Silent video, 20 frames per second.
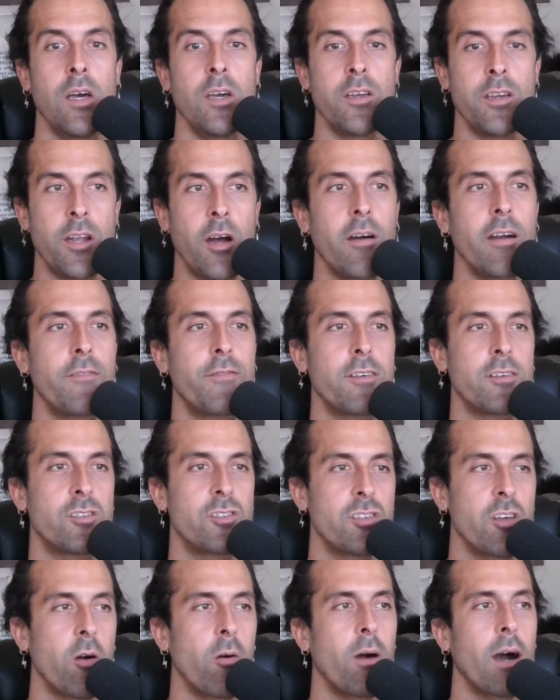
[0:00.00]
If you're
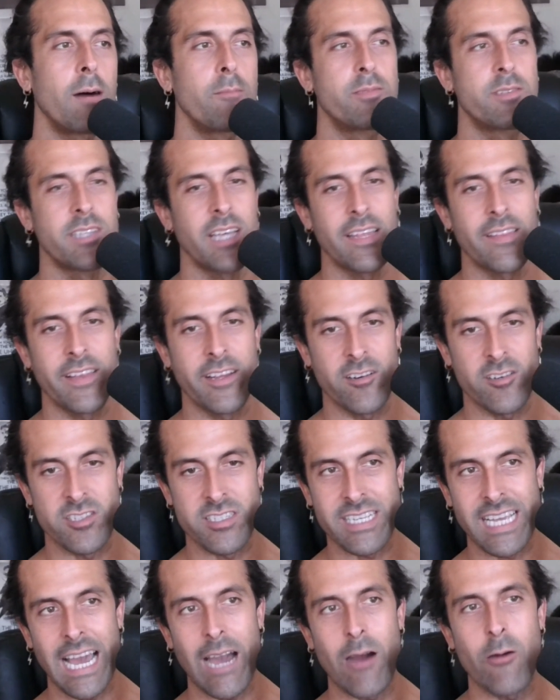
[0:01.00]
so upset that you're
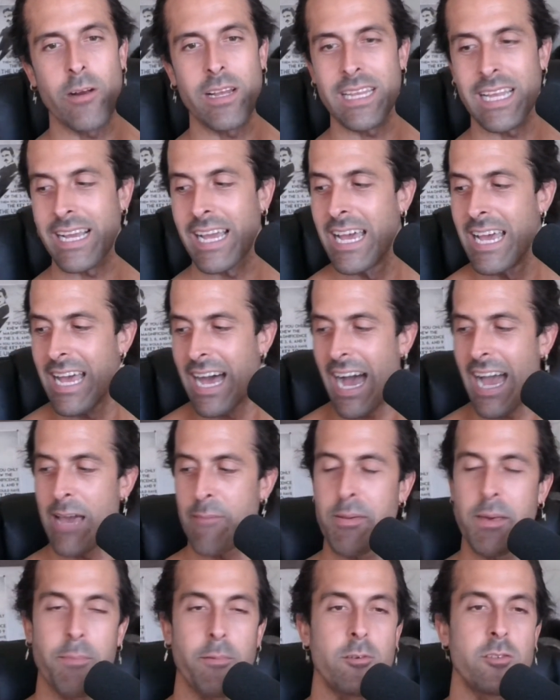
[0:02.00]
scouring, like, I
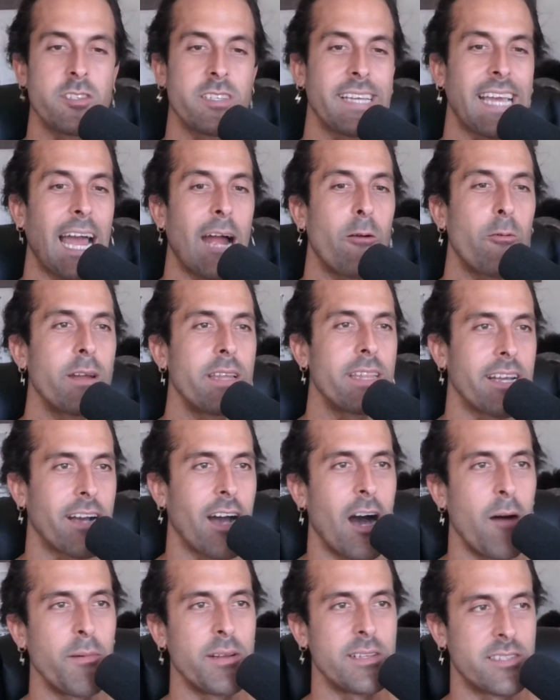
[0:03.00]
have people scouring the
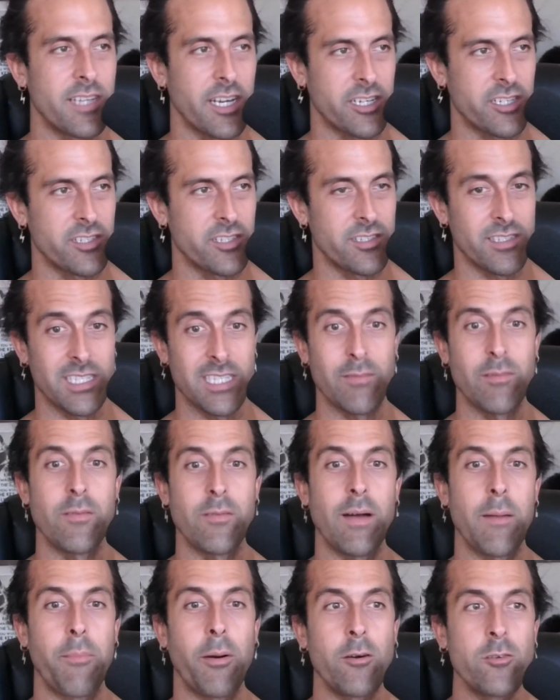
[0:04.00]
comment sections of some of
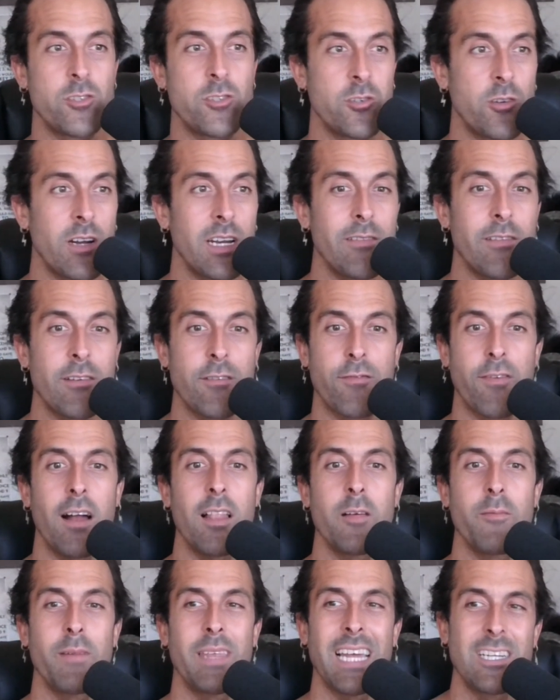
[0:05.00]
my posts who don't even
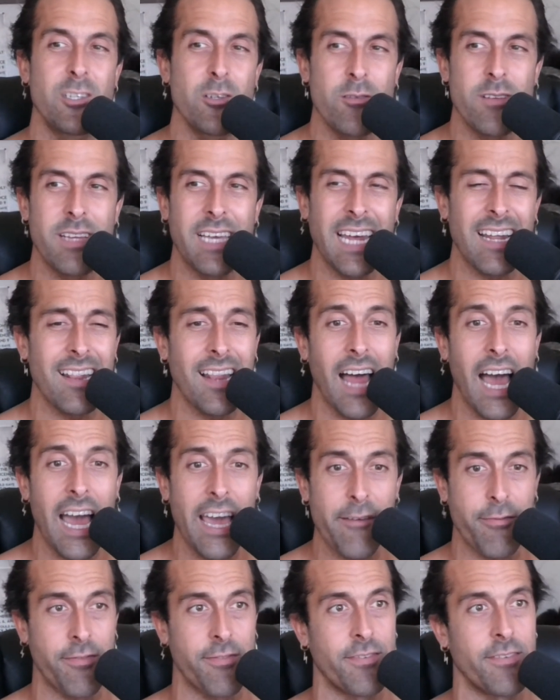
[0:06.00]
follow me. Like, dude, get a
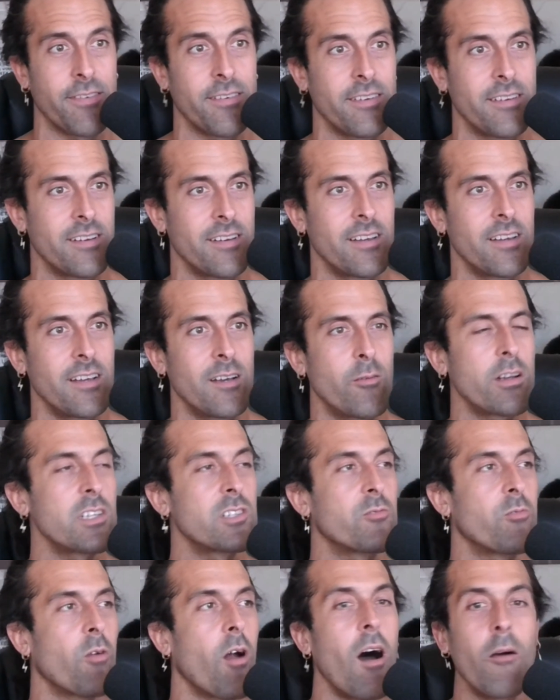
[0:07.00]
life. What
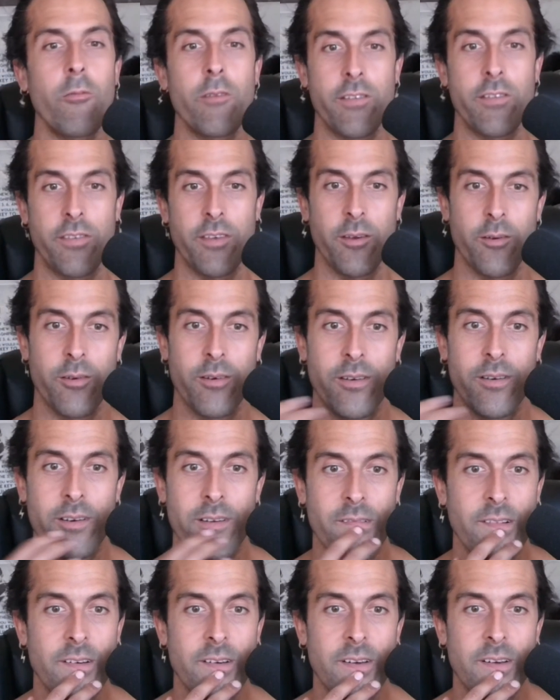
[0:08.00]
is wrong with you?
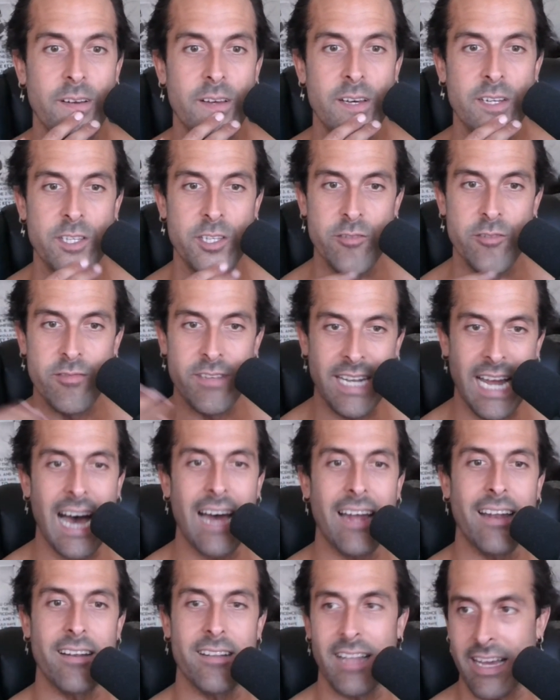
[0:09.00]
Do you
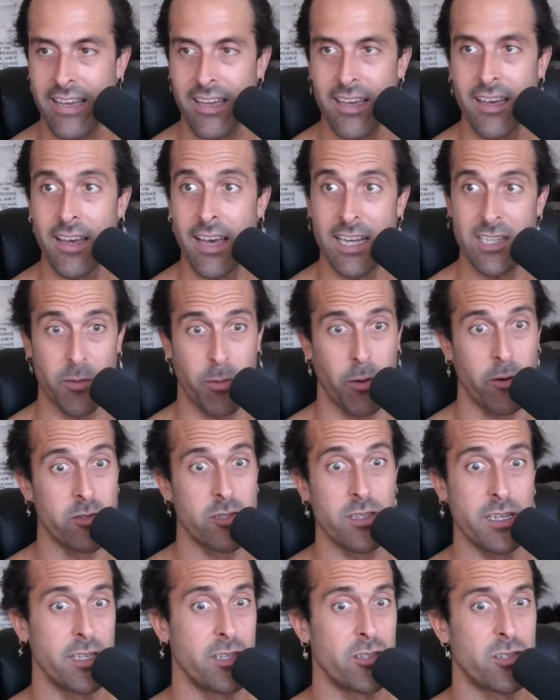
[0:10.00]
not, like, and
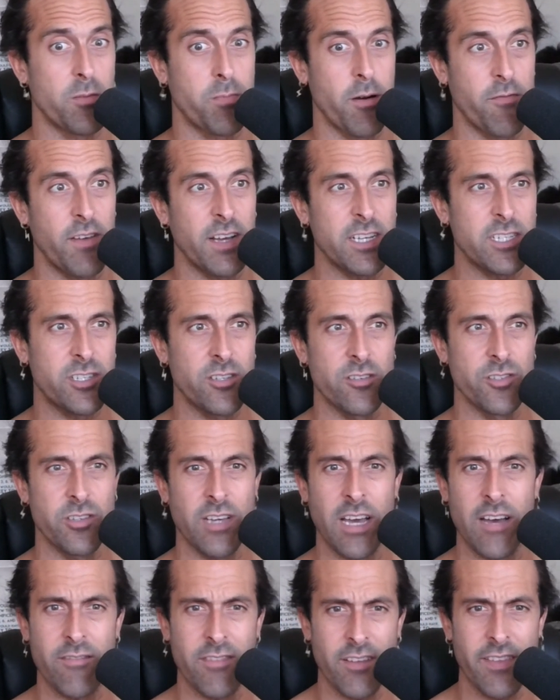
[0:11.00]
supposedly these are professionals,
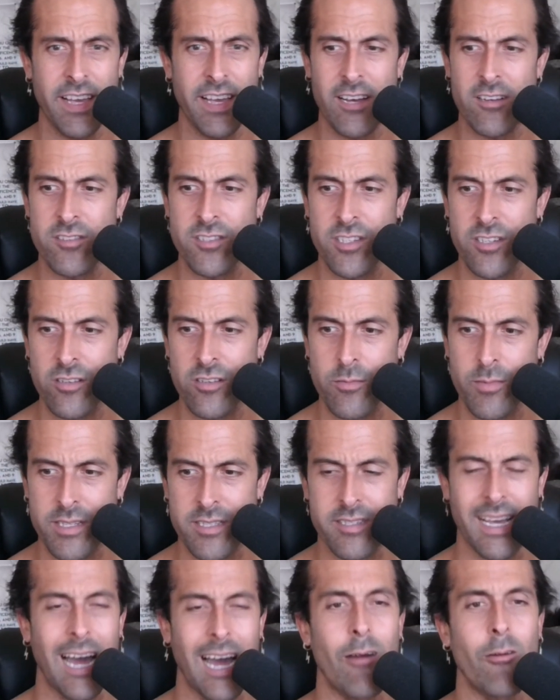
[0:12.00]
you have nothing else to do but
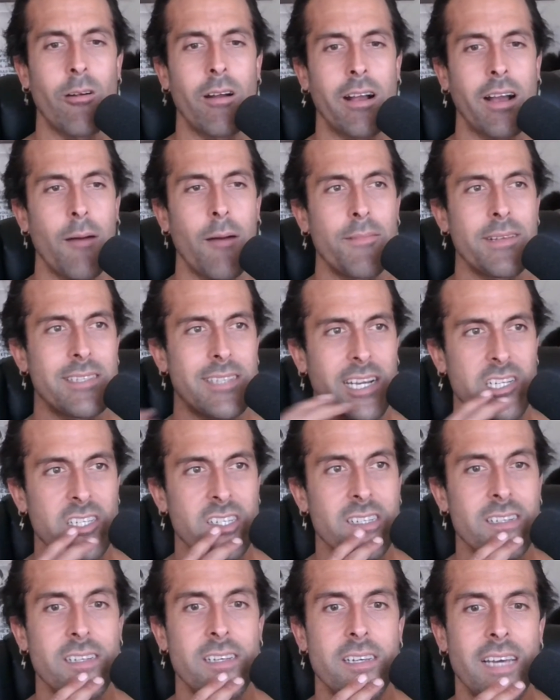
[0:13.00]
scour a comment
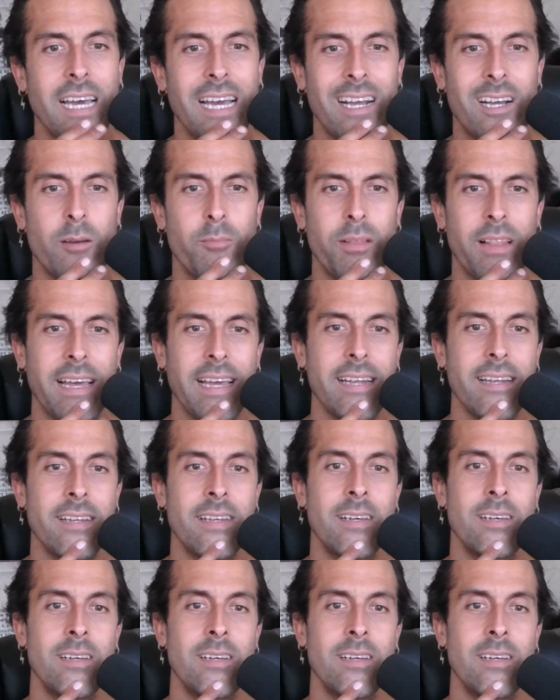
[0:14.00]
section and complain?